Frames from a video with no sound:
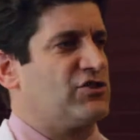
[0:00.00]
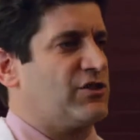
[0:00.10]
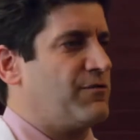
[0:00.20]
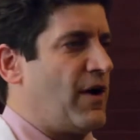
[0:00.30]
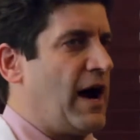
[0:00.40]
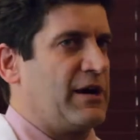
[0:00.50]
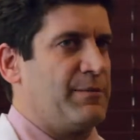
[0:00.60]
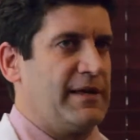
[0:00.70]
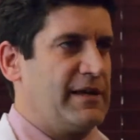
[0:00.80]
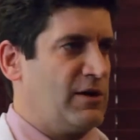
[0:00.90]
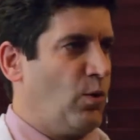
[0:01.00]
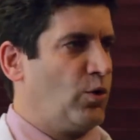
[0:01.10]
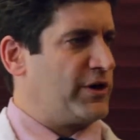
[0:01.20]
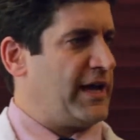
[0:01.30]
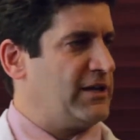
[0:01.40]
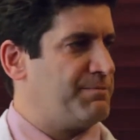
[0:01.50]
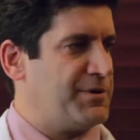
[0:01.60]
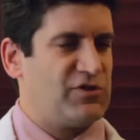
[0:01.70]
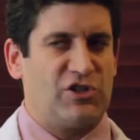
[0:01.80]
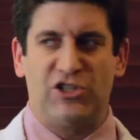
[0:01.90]
your environment and orient and
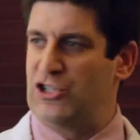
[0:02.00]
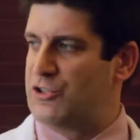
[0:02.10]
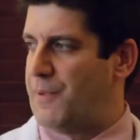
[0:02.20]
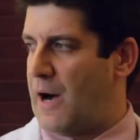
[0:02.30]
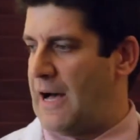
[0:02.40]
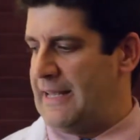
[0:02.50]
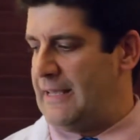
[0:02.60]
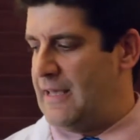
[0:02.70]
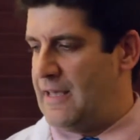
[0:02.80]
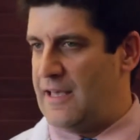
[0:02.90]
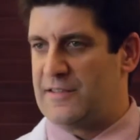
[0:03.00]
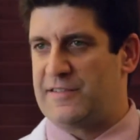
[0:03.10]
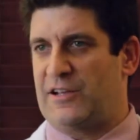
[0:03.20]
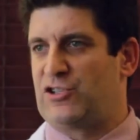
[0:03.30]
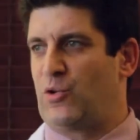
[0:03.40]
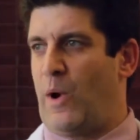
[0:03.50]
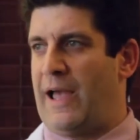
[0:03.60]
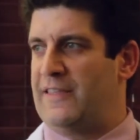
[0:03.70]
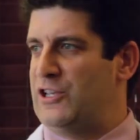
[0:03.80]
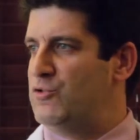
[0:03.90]
position your body in such a
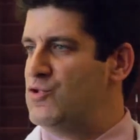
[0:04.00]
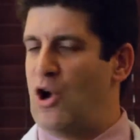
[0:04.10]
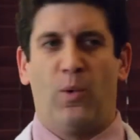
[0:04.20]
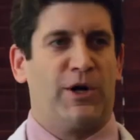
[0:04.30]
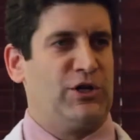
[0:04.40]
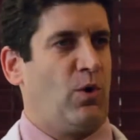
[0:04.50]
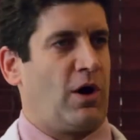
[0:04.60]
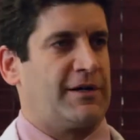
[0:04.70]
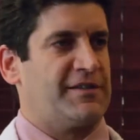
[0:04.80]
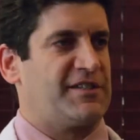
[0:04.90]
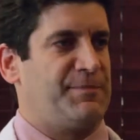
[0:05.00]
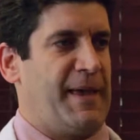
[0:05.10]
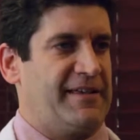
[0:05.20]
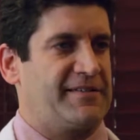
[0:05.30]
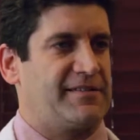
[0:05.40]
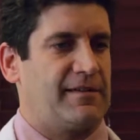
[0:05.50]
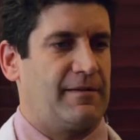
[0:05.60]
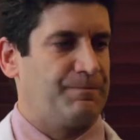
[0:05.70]
way that you know where you are in space.